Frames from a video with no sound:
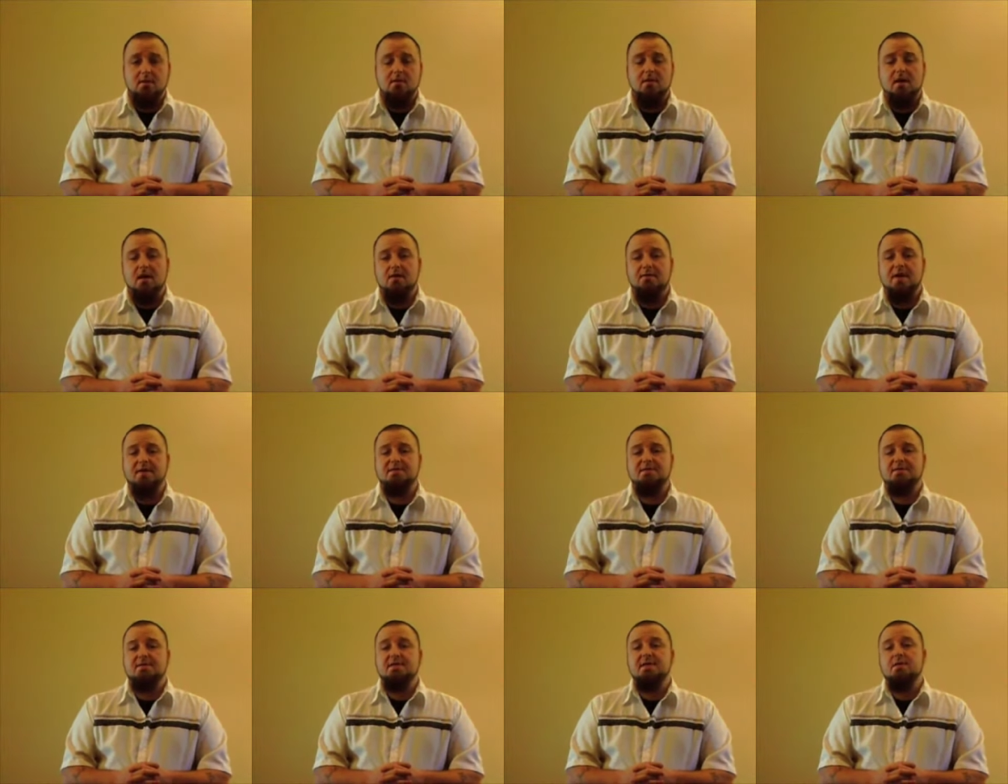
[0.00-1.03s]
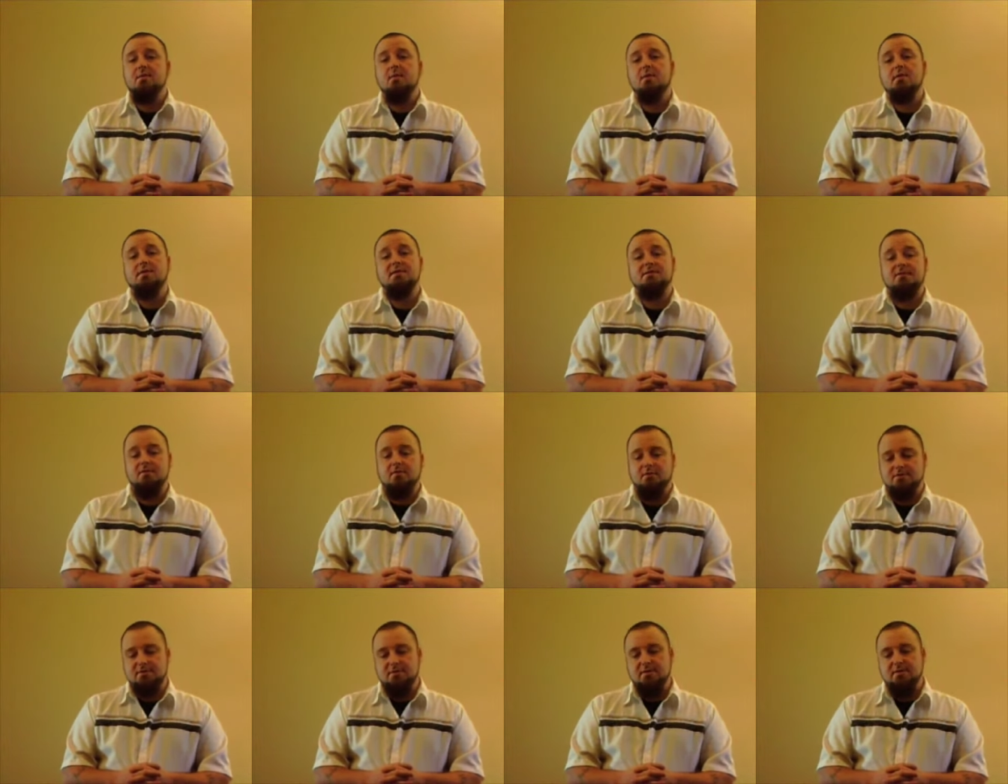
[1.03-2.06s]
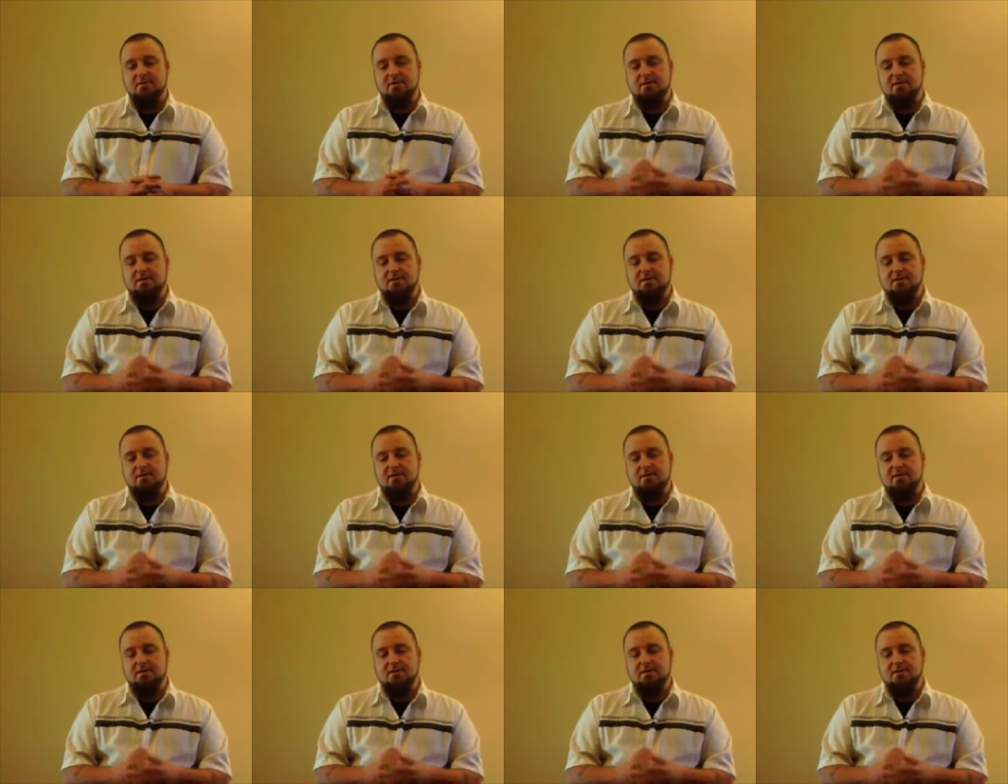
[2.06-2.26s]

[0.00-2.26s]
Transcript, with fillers: Now that's keyword difficulty,